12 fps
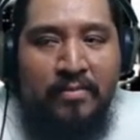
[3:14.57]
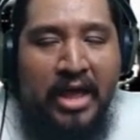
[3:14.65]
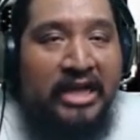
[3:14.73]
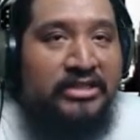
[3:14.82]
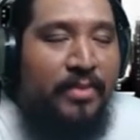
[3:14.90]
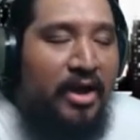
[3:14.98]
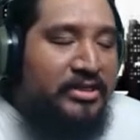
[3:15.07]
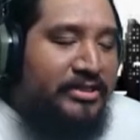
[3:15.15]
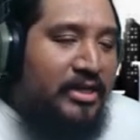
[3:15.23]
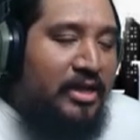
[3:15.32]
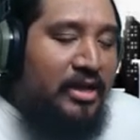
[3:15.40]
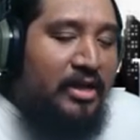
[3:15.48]

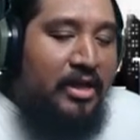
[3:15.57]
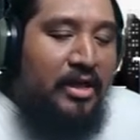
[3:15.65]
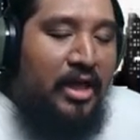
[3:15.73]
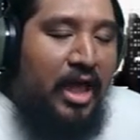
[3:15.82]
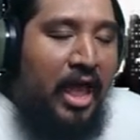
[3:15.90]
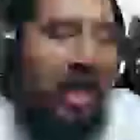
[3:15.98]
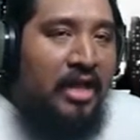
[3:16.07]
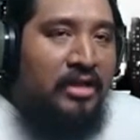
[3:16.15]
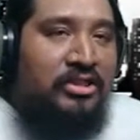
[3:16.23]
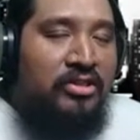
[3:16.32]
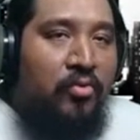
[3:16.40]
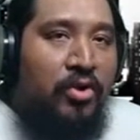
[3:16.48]
Xbox. And
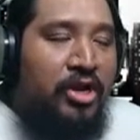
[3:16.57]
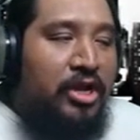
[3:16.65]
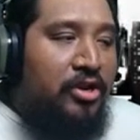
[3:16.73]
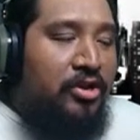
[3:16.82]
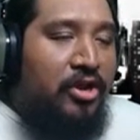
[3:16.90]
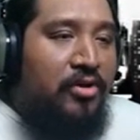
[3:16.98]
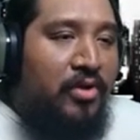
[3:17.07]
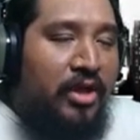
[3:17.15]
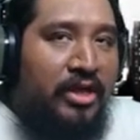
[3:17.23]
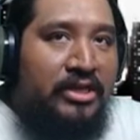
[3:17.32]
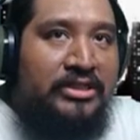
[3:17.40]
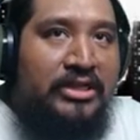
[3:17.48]
so what you're going to do
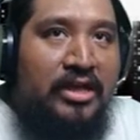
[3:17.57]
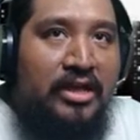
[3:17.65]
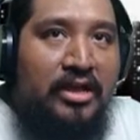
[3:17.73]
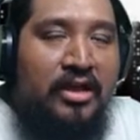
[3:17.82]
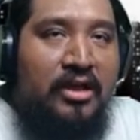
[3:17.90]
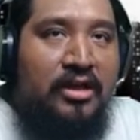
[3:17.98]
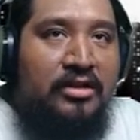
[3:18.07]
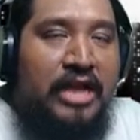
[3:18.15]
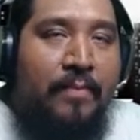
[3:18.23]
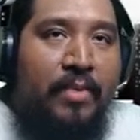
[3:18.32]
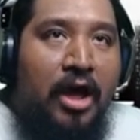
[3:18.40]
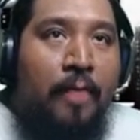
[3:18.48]
is
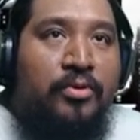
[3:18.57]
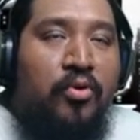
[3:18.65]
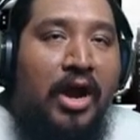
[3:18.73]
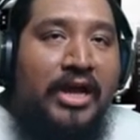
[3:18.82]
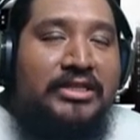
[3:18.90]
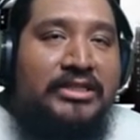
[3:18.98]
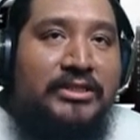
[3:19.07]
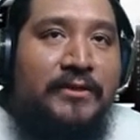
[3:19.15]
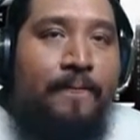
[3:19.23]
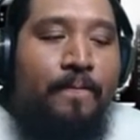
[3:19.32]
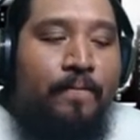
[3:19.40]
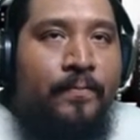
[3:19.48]
tap up twice.
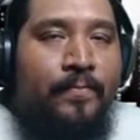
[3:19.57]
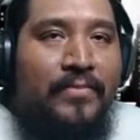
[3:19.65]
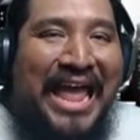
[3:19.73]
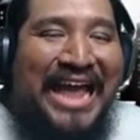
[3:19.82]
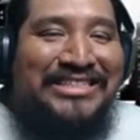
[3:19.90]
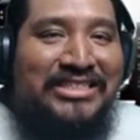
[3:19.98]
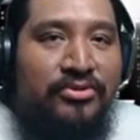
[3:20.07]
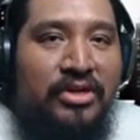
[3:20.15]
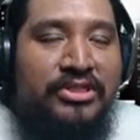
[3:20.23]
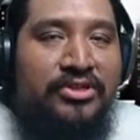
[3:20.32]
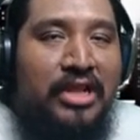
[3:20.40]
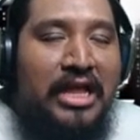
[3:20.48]
As soon
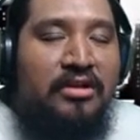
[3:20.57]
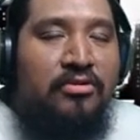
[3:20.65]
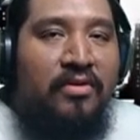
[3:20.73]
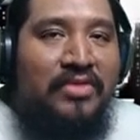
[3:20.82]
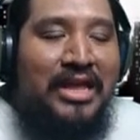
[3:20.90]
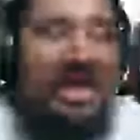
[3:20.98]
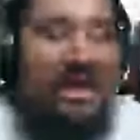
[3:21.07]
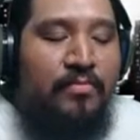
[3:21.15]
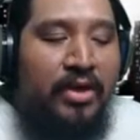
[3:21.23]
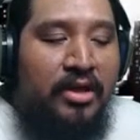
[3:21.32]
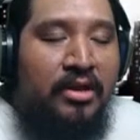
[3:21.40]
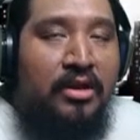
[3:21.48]
as you let go of the A
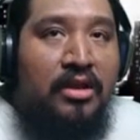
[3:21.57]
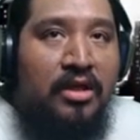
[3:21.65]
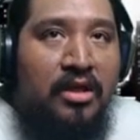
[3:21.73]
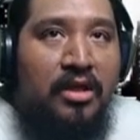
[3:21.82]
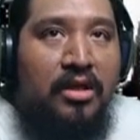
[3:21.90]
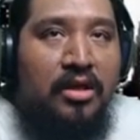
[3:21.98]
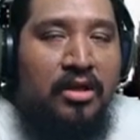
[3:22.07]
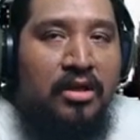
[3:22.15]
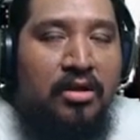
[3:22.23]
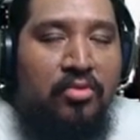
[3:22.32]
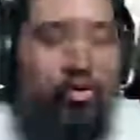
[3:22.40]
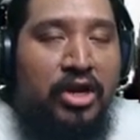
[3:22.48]
button,
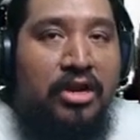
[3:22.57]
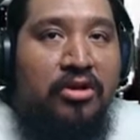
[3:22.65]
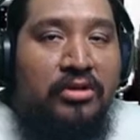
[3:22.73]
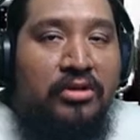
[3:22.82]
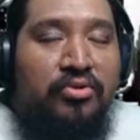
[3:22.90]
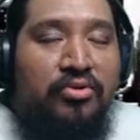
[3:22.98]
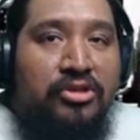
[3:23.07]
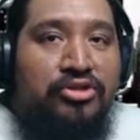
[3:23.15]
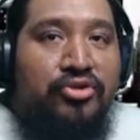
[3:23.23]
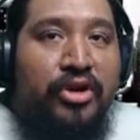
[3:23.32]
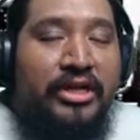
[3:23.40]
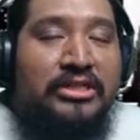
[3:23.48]
we're going to go into our
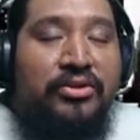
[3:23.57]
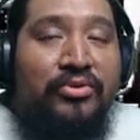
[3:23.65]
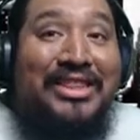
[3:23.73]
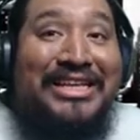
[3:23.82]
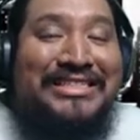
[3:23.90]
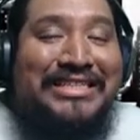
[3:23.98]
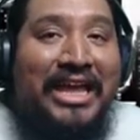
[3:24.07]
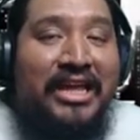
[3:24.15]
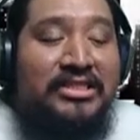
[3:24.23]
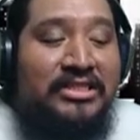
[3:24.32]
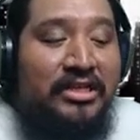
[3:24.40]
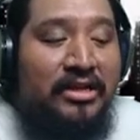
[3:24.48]
trick. So in this
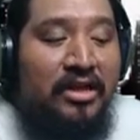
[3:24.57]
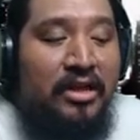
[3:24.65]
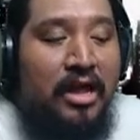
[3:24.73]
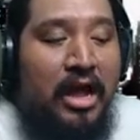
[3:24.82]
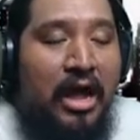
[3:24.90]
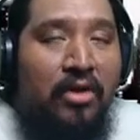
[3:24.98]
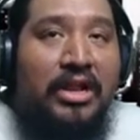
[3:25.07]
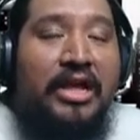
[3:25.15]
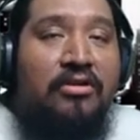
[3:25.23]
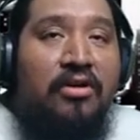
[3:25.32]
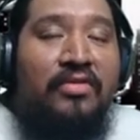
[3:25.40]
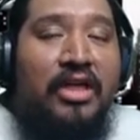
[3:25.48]
case, I'll
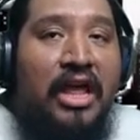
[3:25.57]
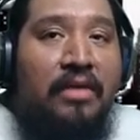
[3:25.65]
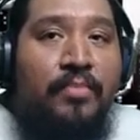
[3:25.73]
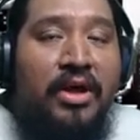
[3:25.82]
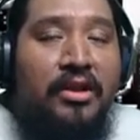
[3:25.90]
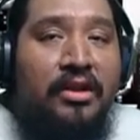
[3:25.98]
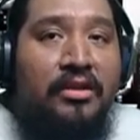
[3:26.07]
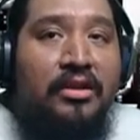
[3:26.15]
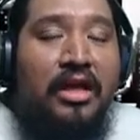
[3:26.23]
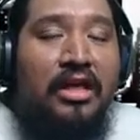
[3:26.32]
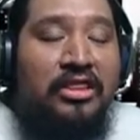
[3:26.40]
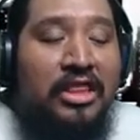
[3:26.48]
let go of the A button,
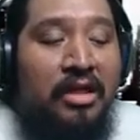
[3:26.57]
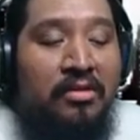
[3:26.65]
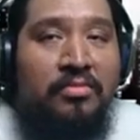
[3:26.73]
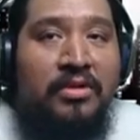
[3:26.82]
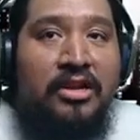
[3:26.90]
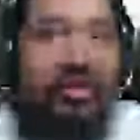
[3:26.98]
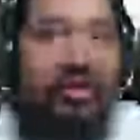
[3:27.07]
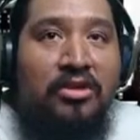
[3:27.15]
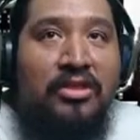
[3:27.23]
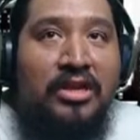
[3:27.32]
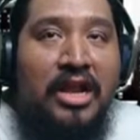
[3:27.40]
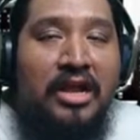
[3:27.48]
then I'm going to do
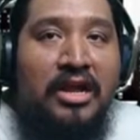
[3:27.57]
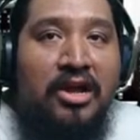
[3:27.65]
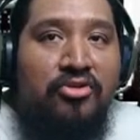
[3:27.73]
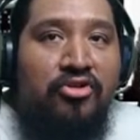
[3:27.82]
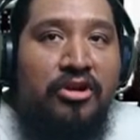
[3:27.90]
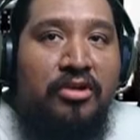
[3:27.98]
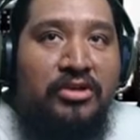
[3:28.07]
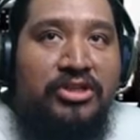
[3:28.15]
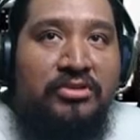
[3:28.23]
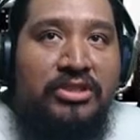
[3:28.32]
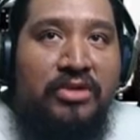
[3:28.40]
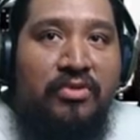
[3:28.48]
the 900, which
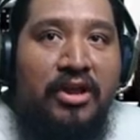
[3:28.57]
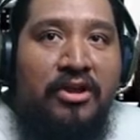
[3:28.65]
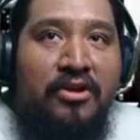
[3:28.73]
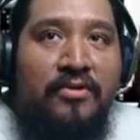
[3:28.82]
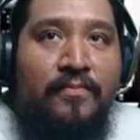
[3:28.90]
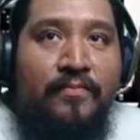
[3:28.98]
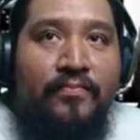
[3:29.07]
you'll see right here.